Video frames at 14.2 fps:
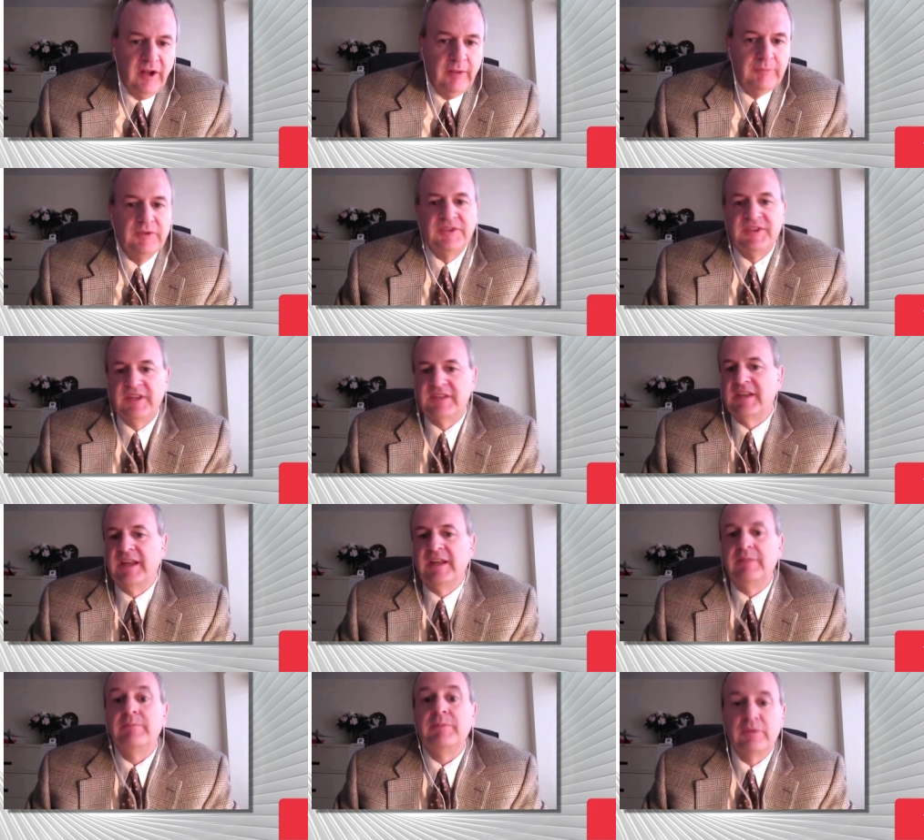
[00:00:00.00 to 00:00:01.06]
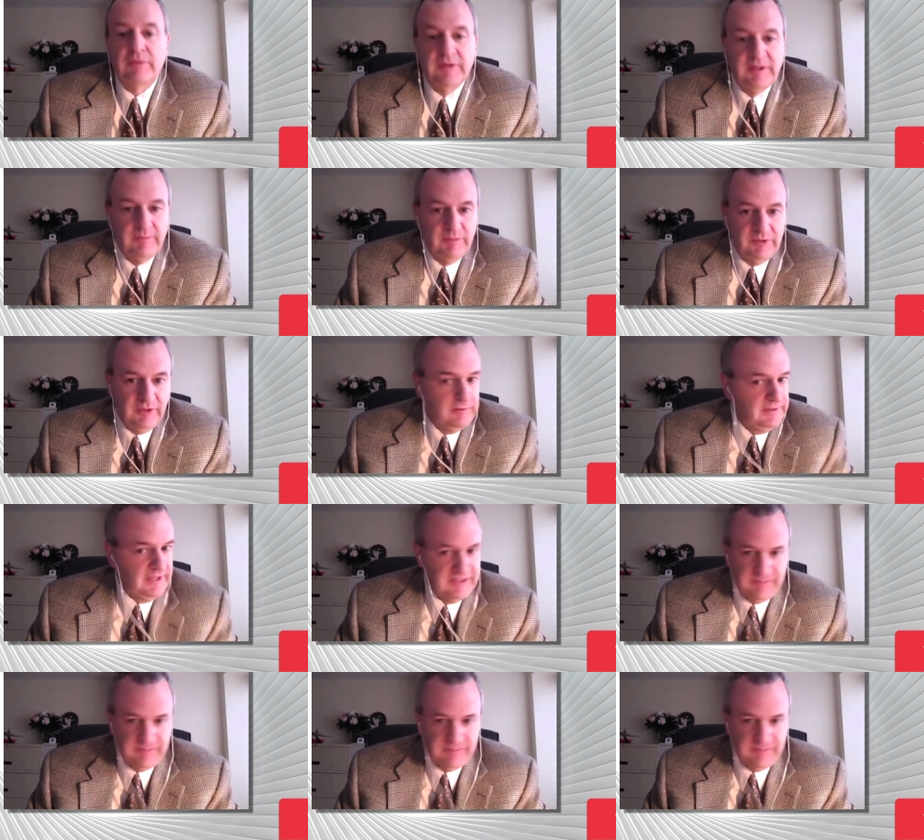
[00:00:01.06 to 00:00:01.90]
up to 6N purity material.